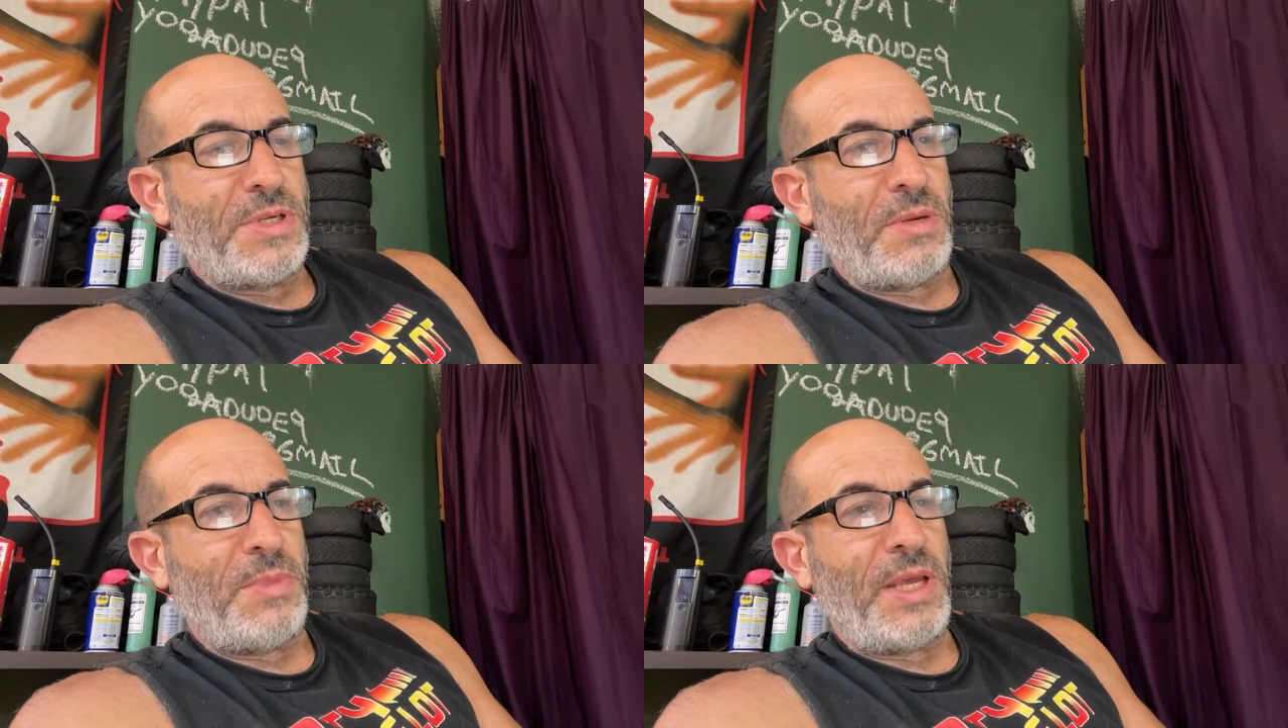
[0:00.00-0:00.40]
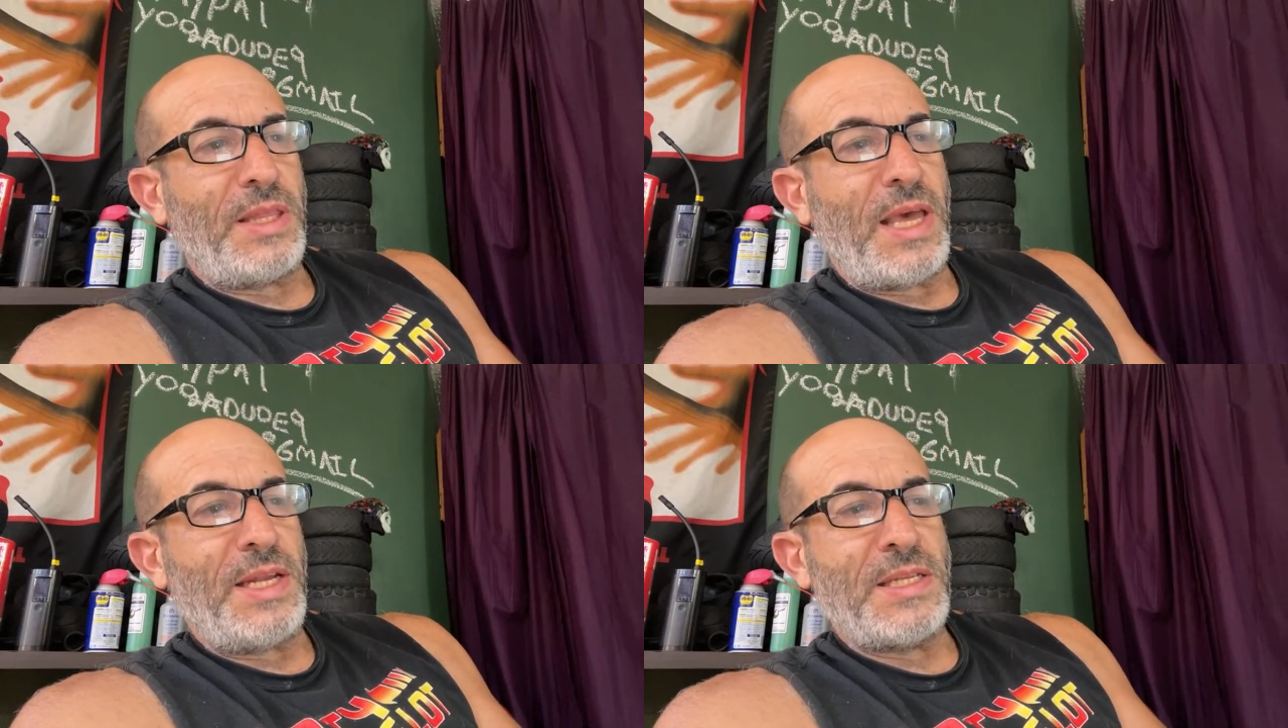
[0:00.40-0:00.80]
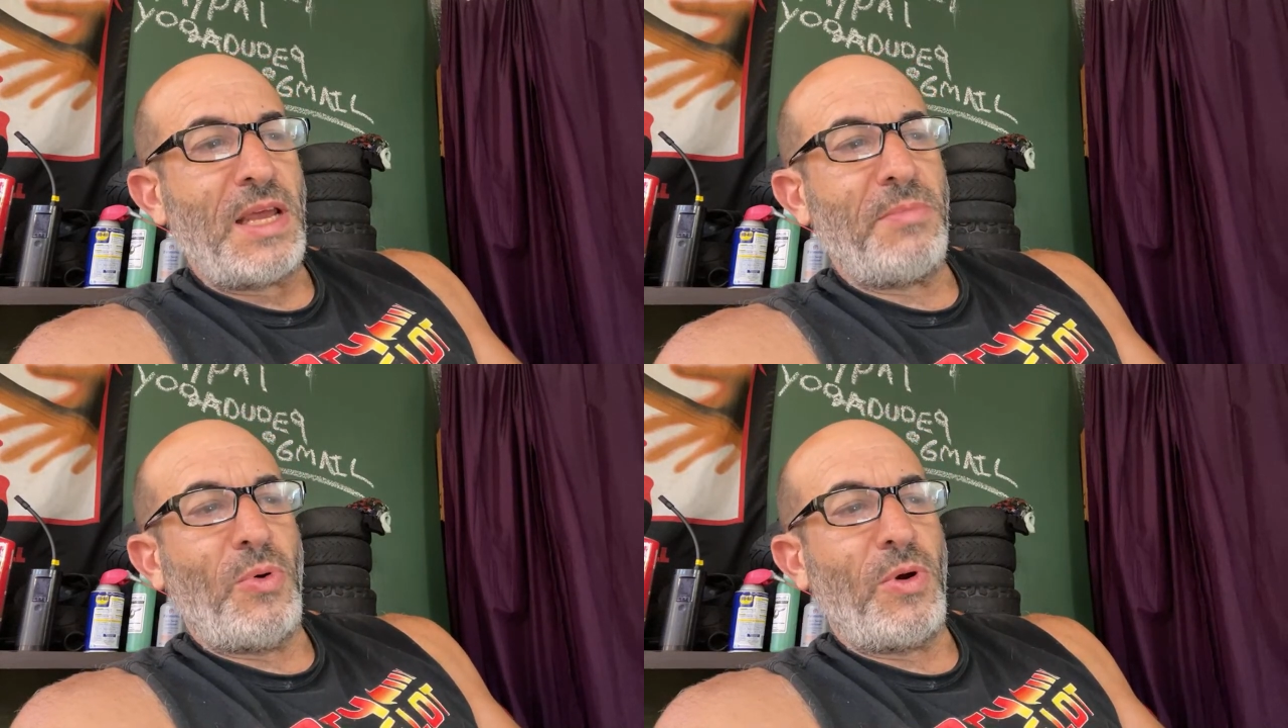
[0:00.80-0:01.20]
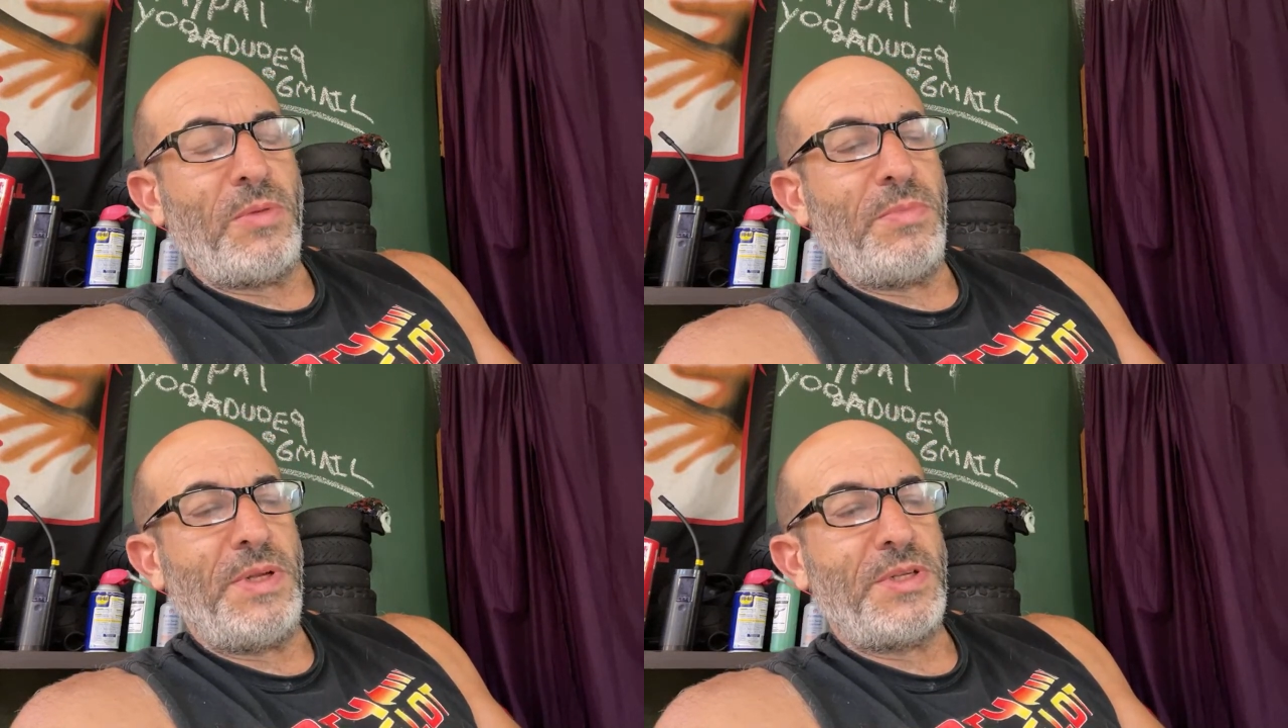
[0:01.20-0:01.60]
something like that. It's not
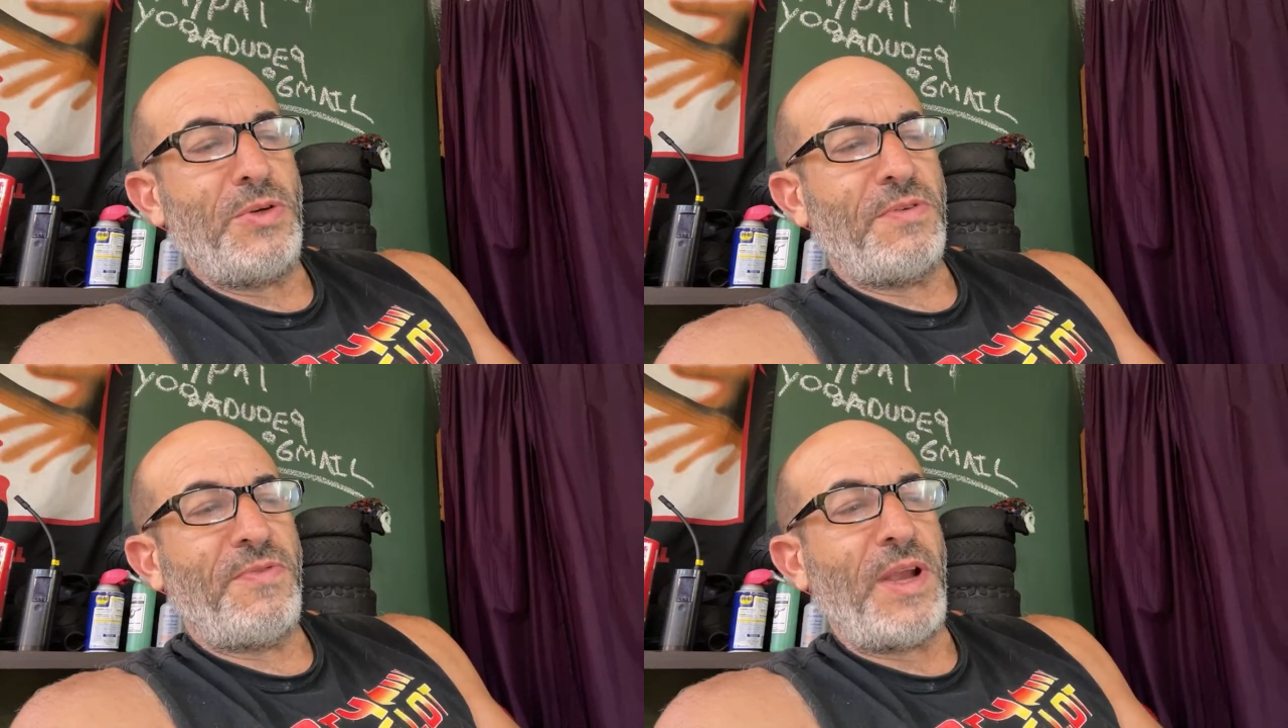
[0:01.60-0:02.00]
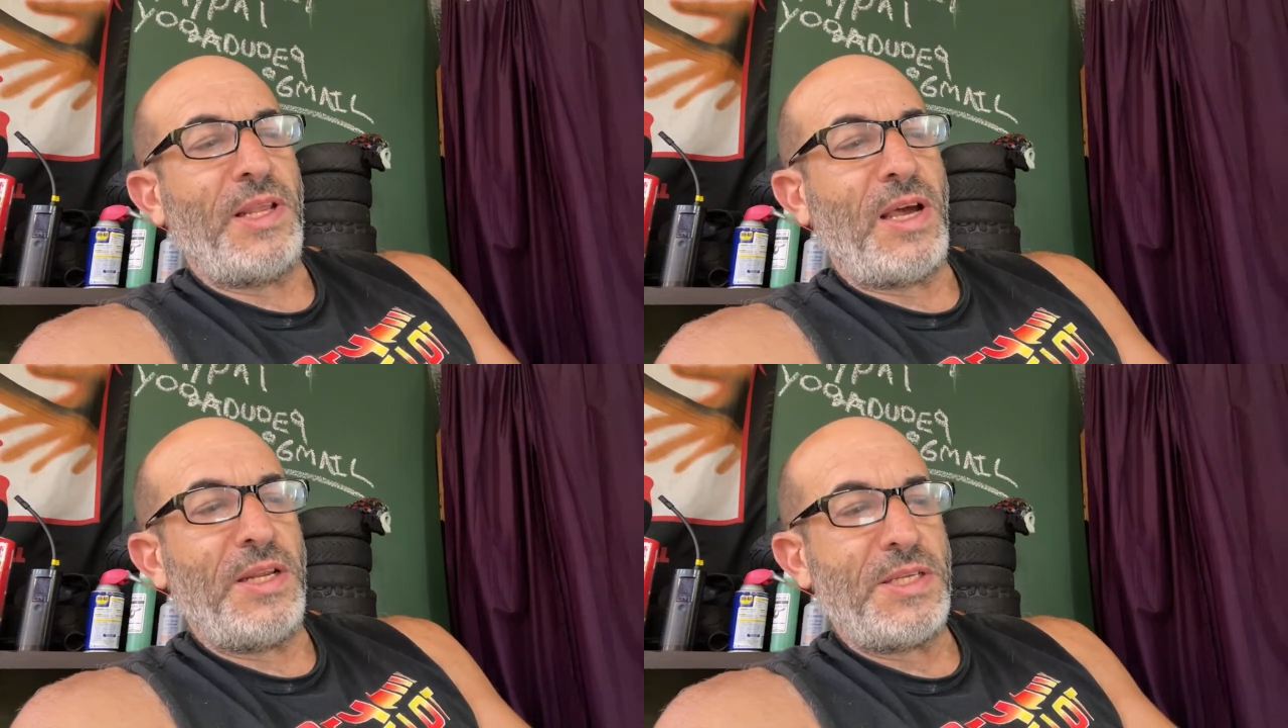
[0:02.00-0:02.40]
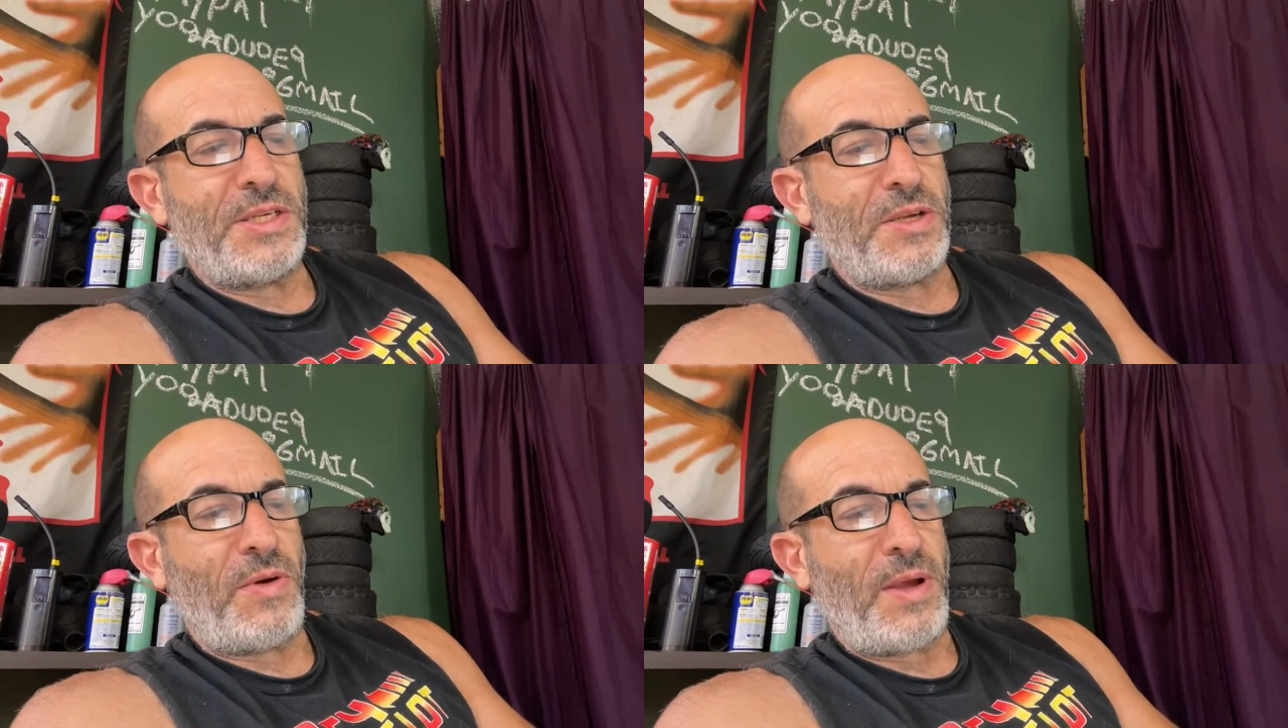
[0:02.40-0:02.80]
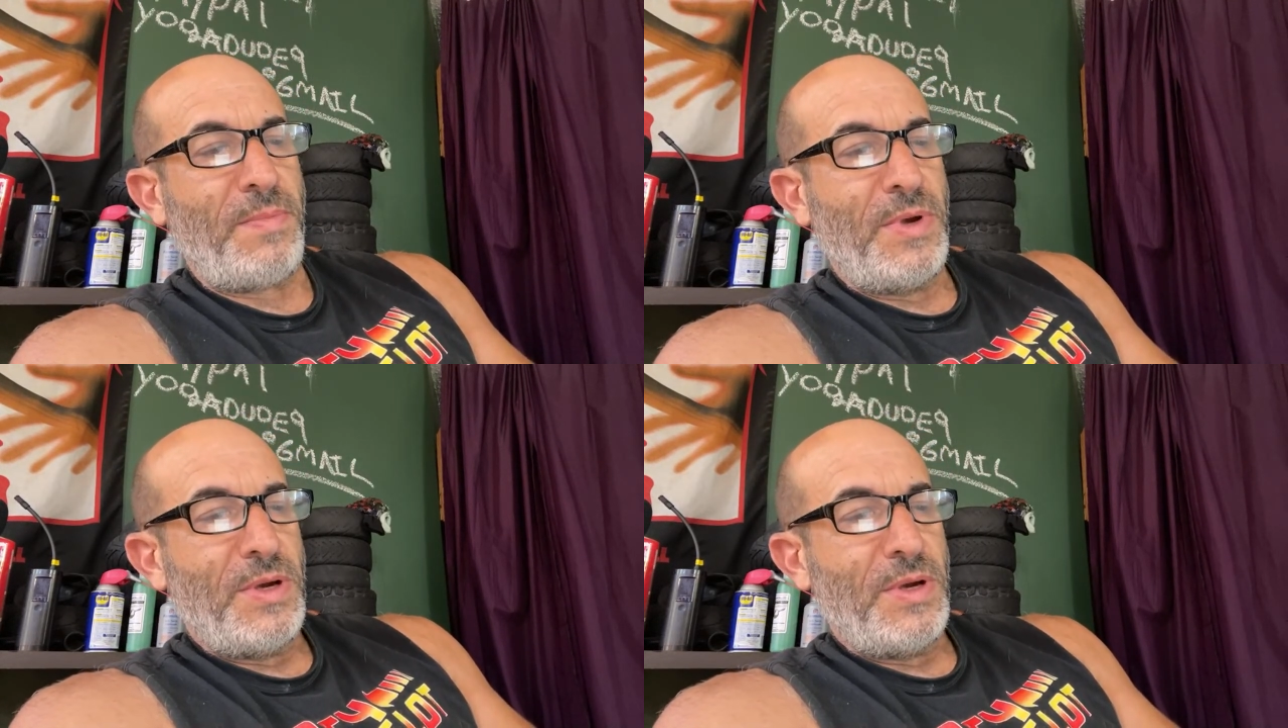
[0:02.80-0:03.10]
important. You can find it on his Instagram.